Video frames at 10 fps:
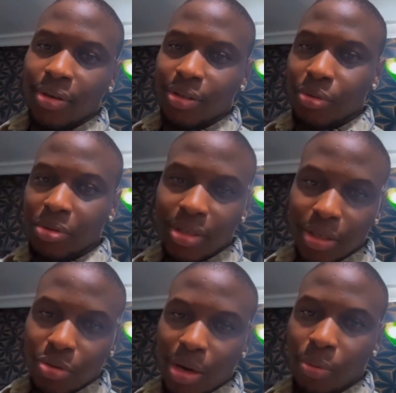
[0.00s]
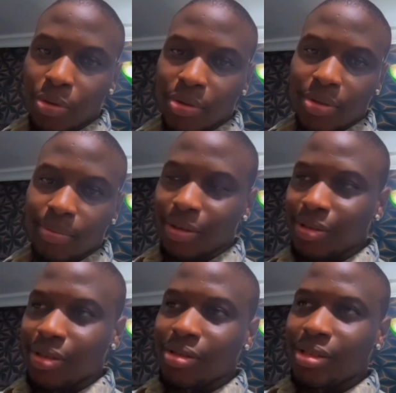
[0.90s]
it's going to send you out once
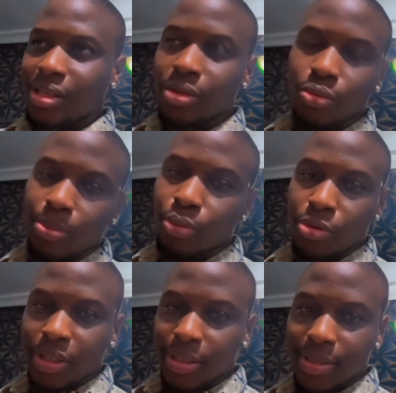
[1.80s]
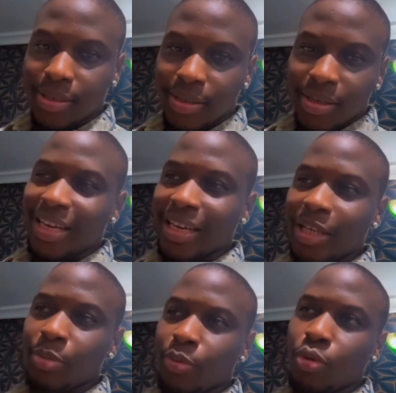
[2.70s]
because it doesn't deal with bullshit. You can
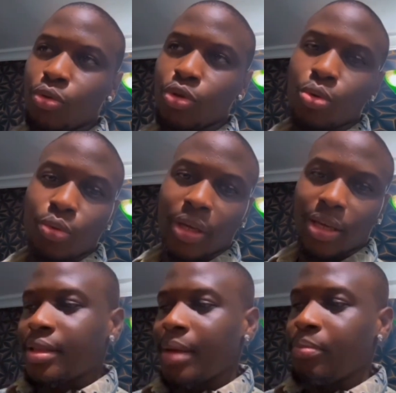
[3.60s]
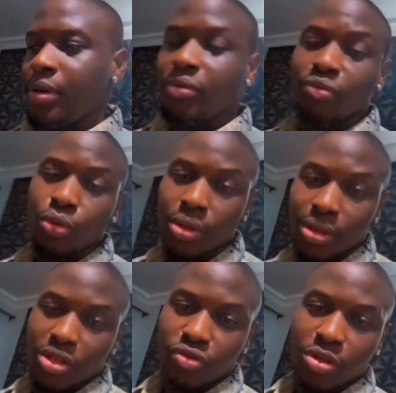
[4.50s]
let people go so quick. Start being rude
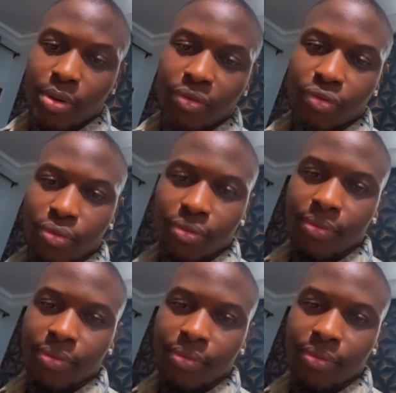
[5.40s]
and disrespectful.